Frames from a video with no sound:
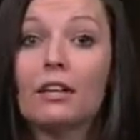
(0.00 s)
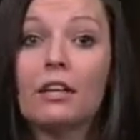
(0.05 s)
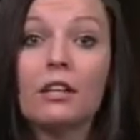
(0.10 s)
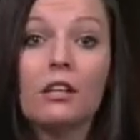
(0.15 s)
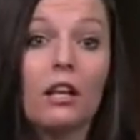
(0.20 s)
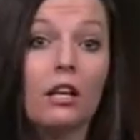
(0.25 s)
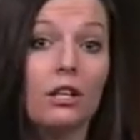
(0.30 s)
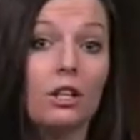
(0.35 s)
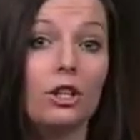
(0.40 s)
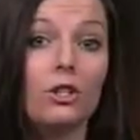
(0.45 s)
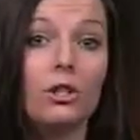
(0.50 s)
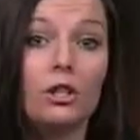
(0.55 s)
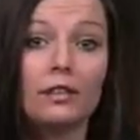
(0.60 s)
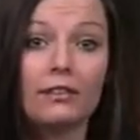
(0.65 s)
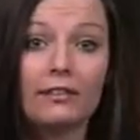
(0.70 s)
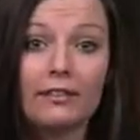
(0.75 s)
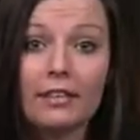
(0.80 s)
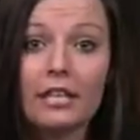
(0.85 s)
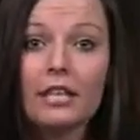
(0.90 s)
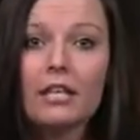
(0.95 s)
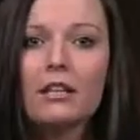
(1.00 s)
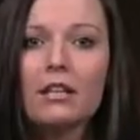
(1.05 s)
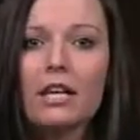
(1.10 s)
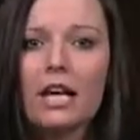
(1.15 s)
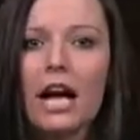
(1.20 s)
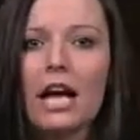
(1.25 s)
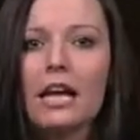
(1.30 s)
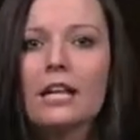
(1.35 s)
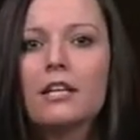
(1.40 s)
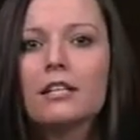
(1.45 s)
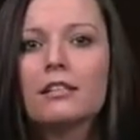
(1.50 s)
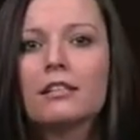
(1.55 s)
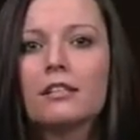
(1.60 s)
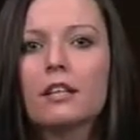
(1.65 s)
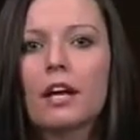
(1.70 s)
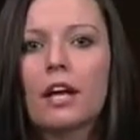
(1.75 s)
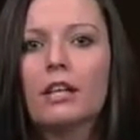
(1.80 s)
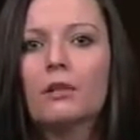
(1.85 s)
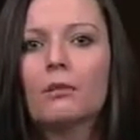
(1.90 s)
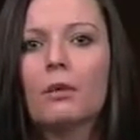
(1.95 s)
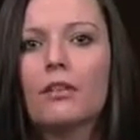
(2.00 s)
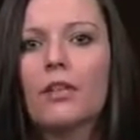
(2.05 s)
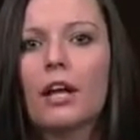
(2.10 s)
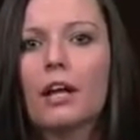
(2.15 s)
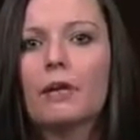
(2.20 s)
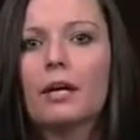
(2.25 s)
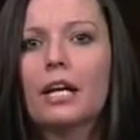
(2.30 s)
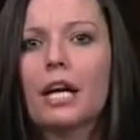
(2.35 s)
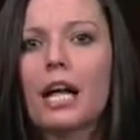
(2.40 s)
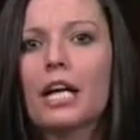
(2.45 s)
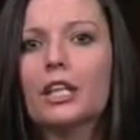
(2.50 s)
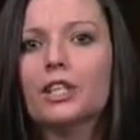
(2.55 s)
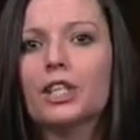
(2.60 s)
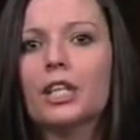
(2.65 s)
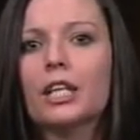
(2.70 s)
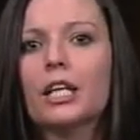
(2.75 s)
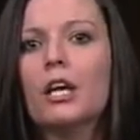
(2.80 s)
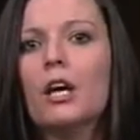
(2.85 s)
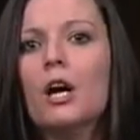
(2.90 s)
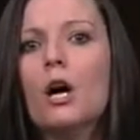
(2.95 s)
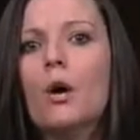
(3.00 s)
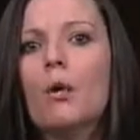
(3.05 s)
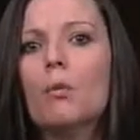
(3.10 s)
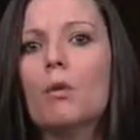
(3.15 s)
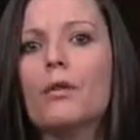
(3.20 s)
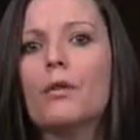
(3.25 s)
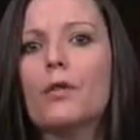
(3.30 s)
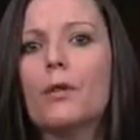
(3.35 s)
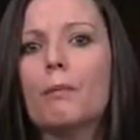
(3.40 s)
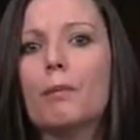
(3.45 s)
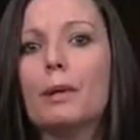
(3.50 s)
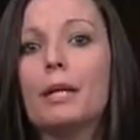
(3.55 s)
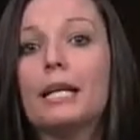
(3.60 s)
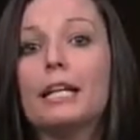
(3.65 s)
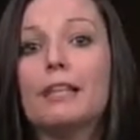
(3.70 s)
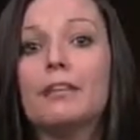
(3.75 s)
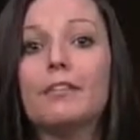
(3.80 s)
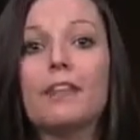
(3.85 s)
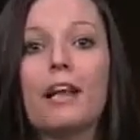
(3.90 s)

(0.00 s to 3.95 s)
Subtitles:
And you could see the anger tonight when they were clashing with the police.